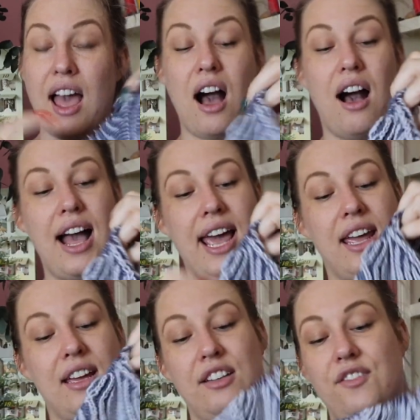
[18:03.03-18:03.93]

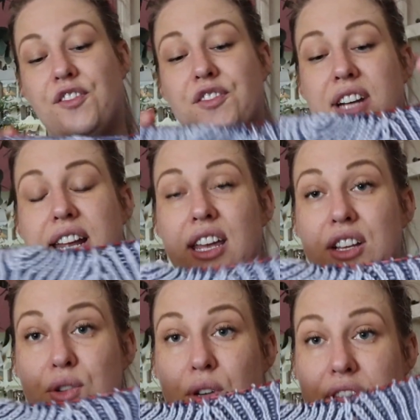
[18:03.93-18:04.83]
I freaking
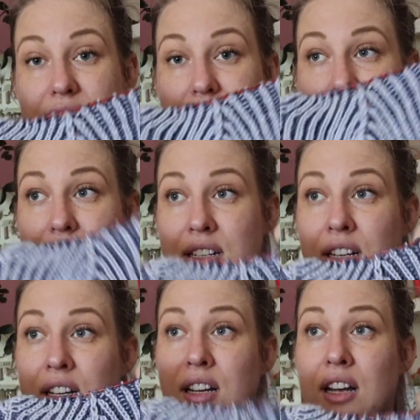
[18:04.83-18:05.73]
adore this.
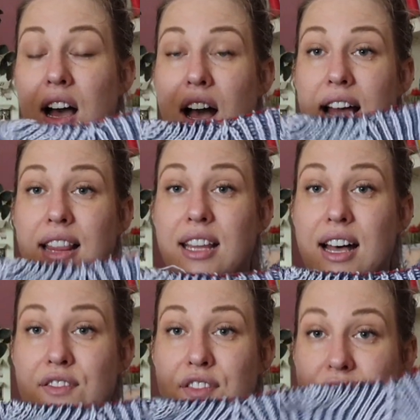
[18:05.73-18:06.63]
I
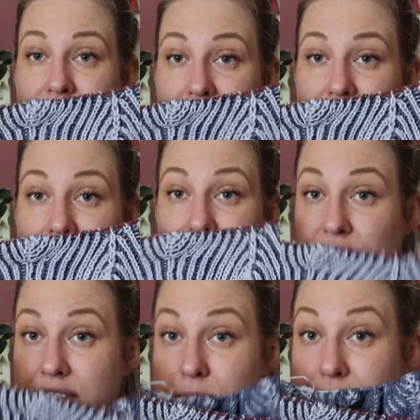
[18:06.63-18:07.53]
love
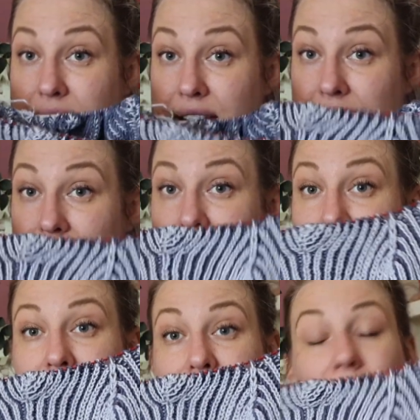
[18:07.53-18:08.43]
everything about it.
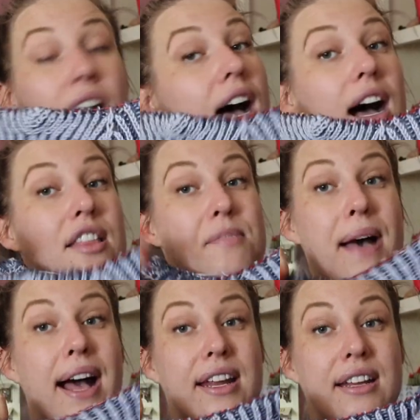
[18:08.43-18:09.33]
The
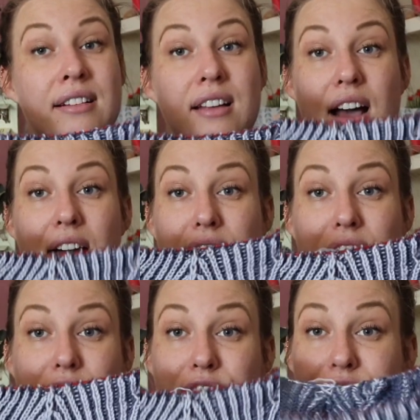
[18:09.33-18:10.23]
pattern, I
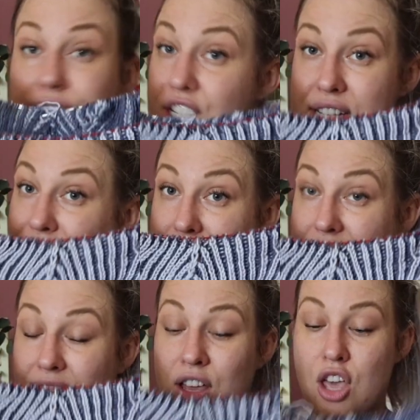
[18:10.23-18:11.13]
love just
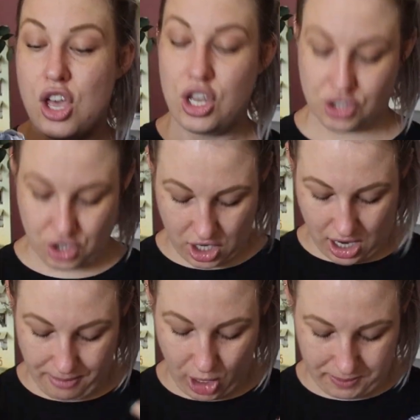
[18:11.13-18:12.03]
everything. So
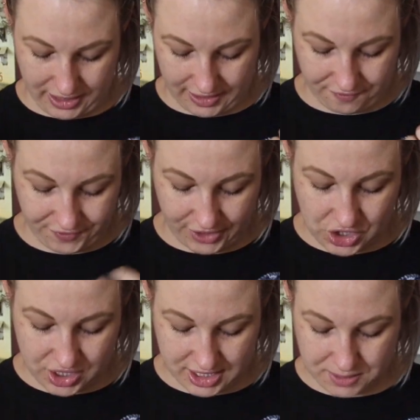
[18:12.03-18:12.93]
I'm hoping I can
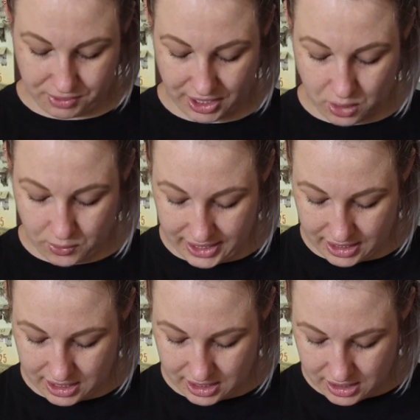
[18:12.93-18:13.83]
finish this pretty
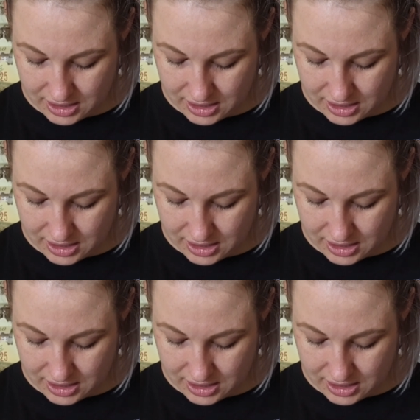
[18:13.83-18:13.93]
quick.